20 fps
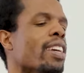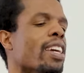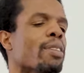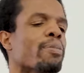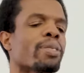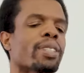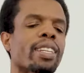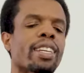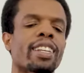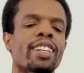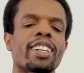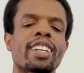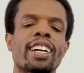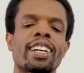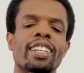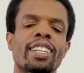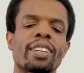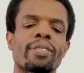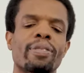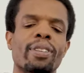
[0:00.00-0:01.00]
able to get an
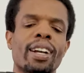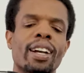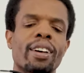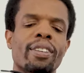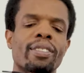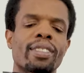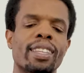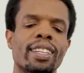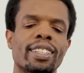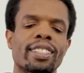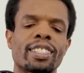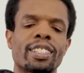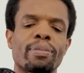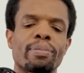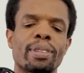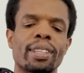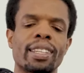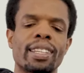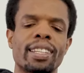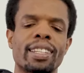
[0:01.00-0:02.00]
idea for how thick
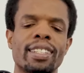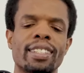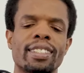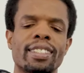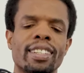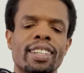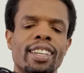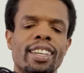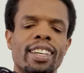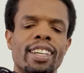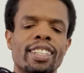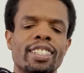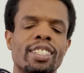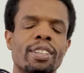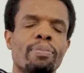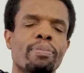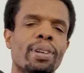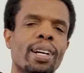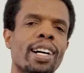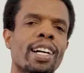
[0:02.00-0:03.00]
something is, it's
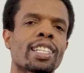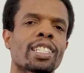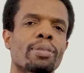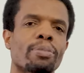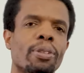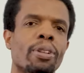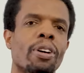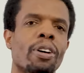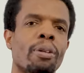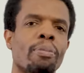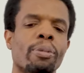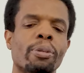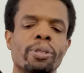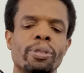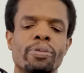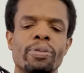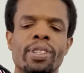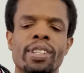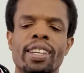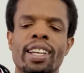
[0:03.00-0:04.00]
impossible
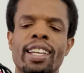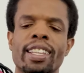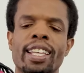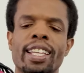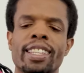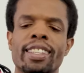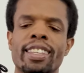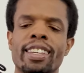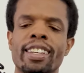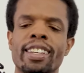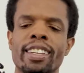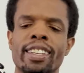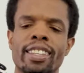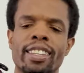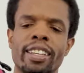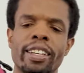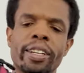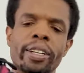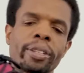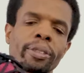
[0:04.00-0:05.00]
almost when you got that thing in
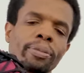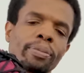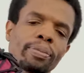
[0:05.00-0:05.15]
there.